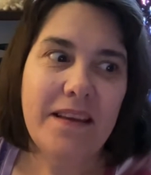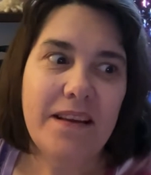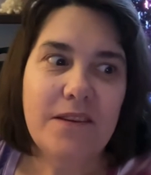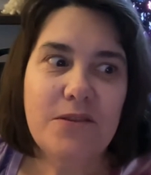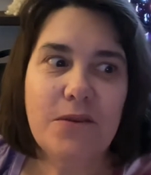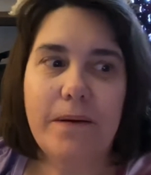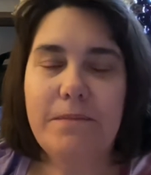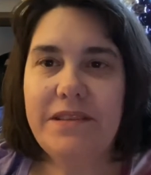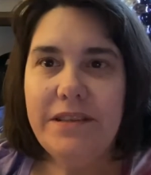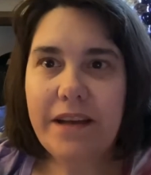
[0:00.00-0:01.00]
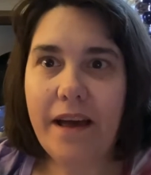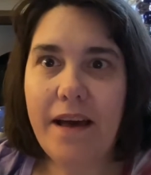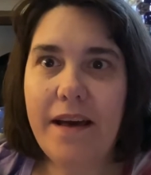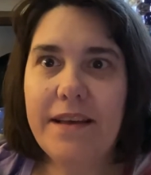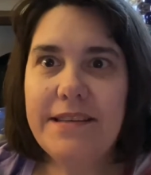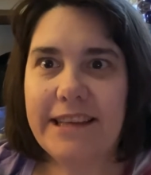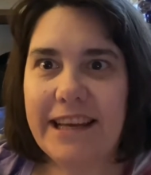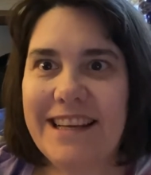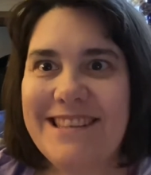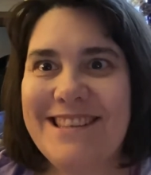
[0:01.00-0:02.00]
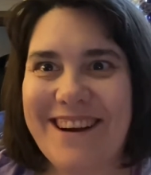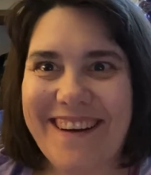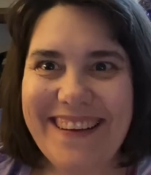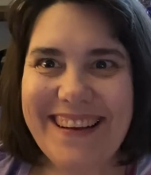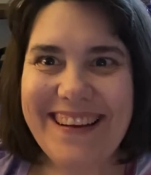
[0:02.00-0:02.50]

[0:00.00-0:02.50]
so I'm just getting started.